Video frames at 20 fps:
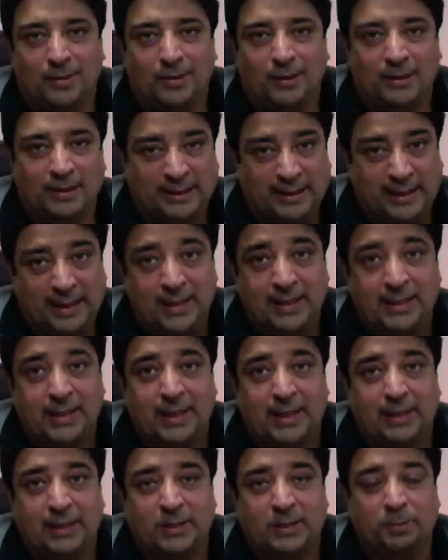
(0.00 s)
Skill
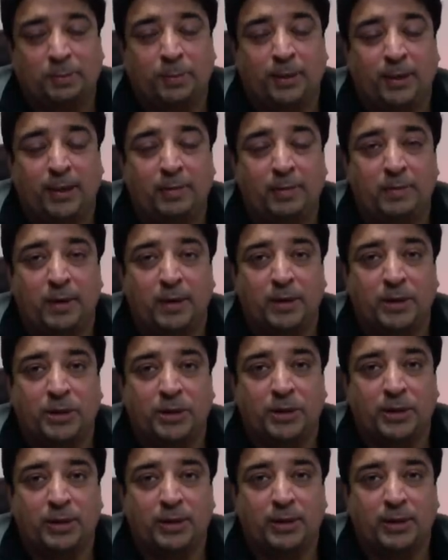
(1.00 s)
set is pretty
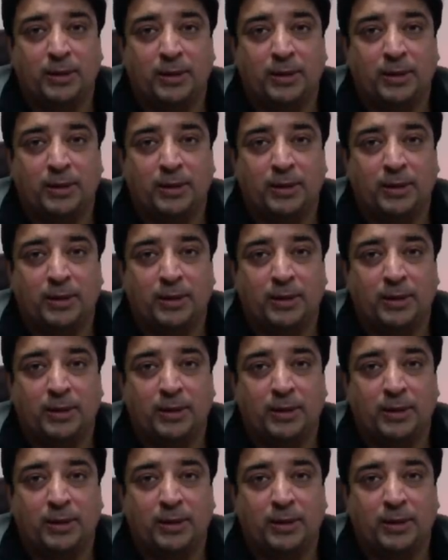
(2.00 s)
much